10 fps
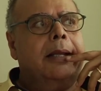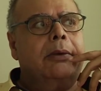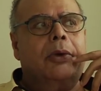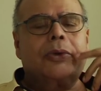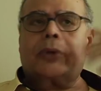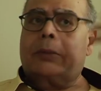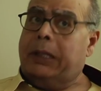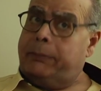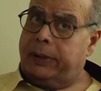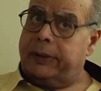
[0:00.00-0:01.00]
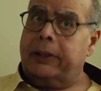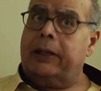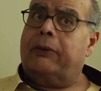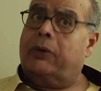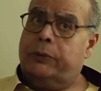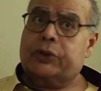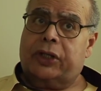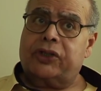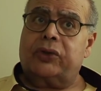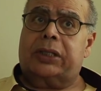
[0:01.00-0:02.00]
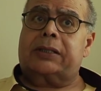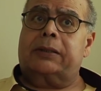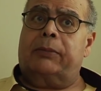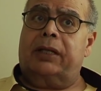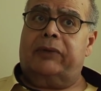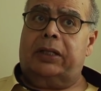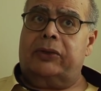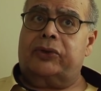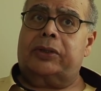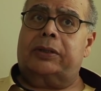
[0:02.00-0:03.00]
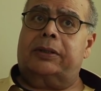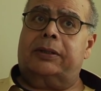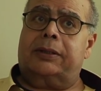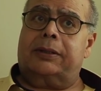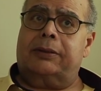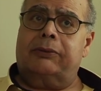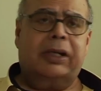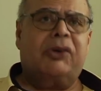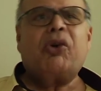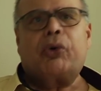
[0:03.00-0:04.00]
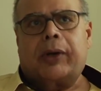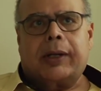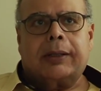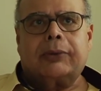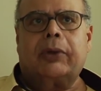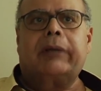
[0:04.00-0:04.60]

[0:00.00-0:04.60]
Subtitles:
can also remember homosexuals in my village. We're known to